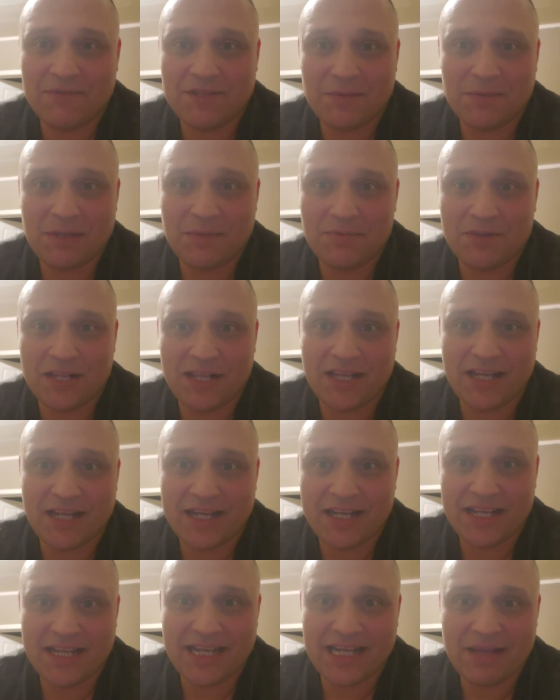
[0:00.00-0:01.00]
to be
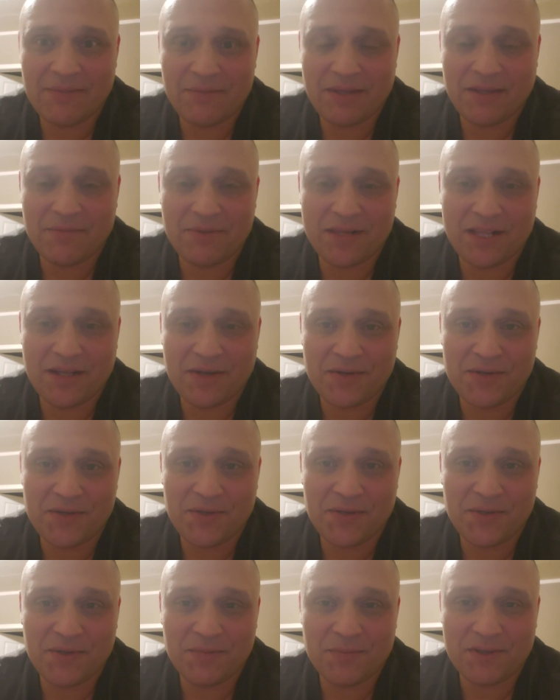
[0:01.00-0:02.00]
played, and that being played on you,